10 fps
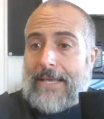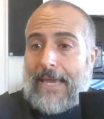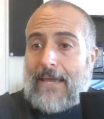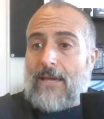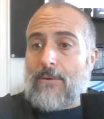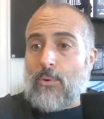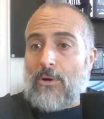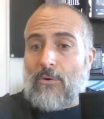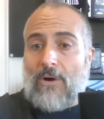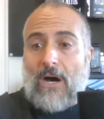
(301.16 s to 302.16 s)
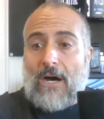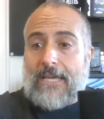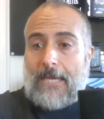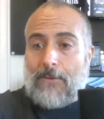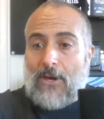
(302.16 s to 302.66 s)
gang. We'll
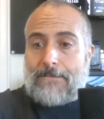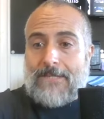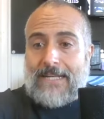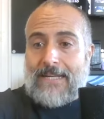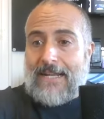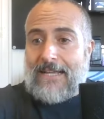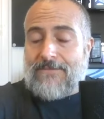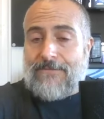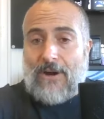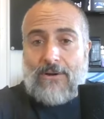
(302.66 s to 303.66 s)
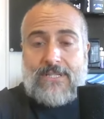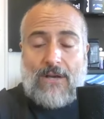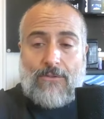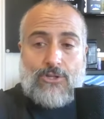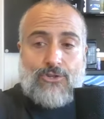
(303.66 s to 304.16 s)
keep you updated as far as
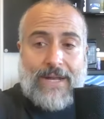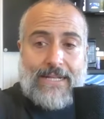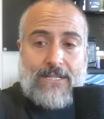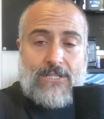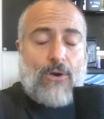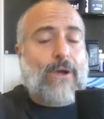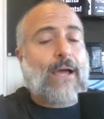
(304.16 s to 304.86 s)
how the training's going.